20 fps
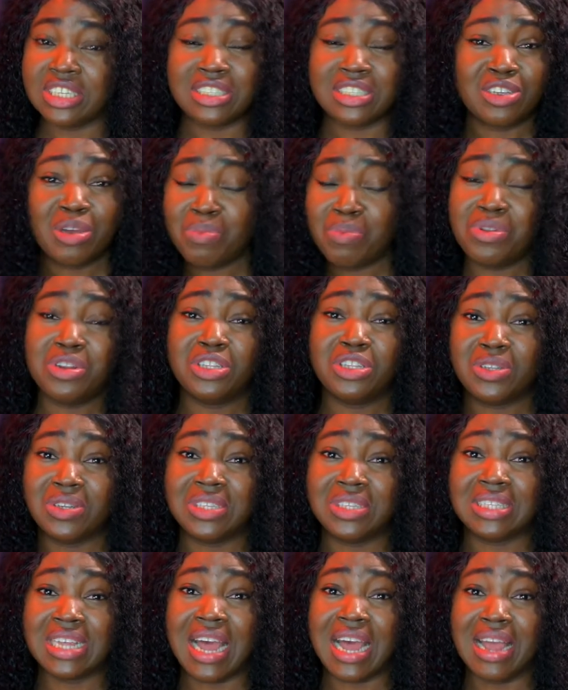has happened in
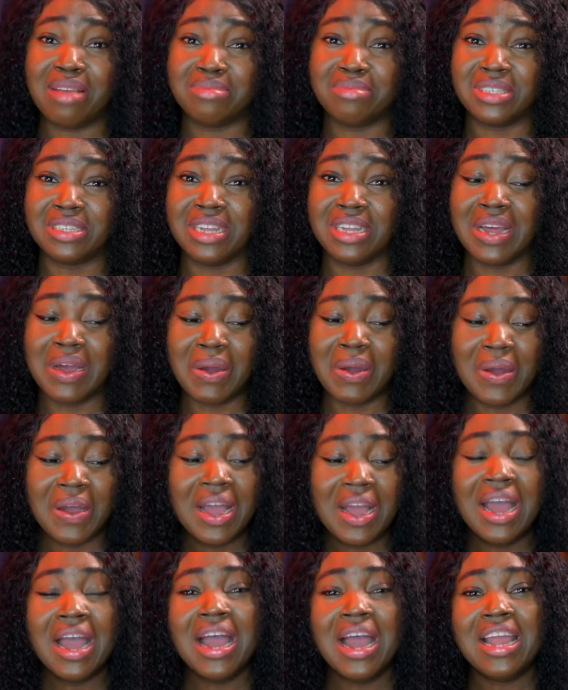those times,
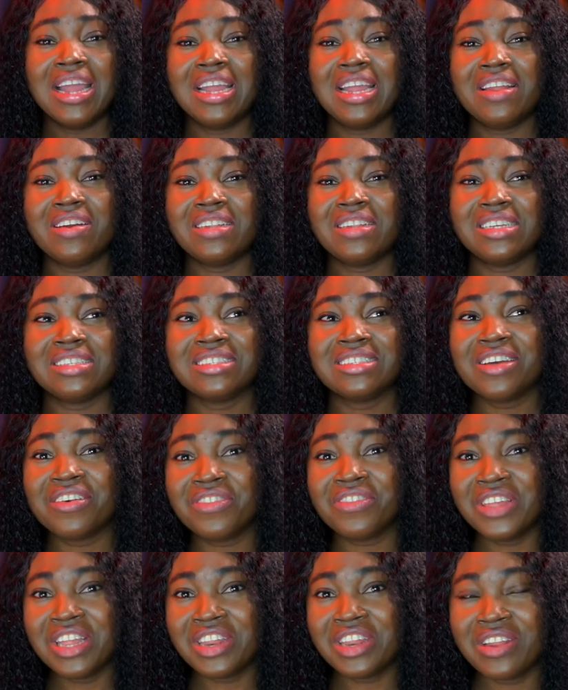there's
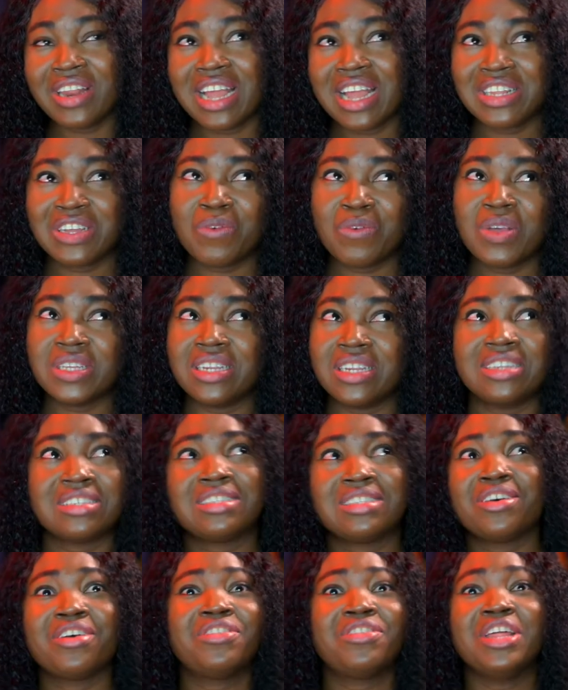nothing new, like they always say,
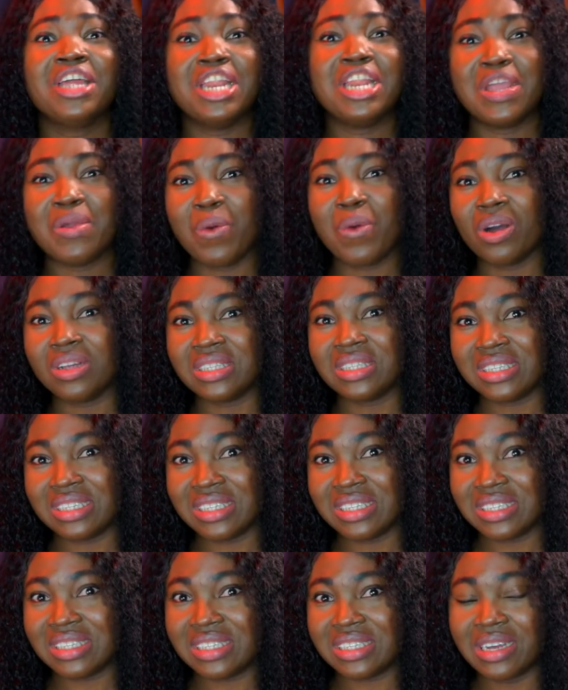there's nothing new under
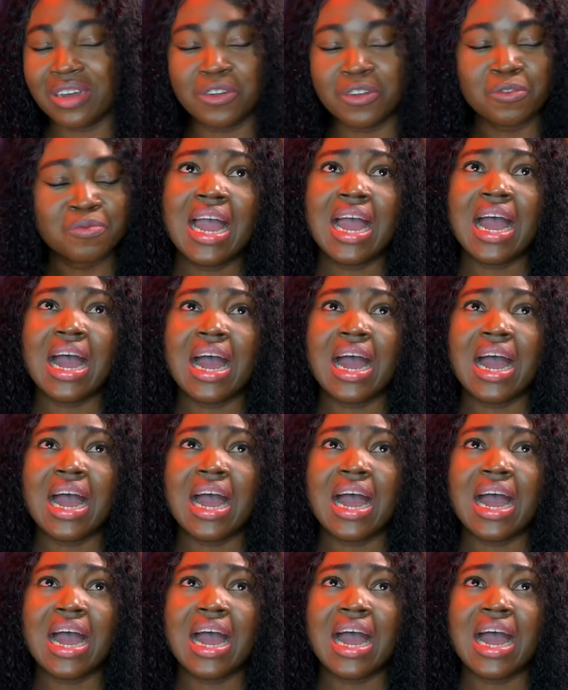the sun.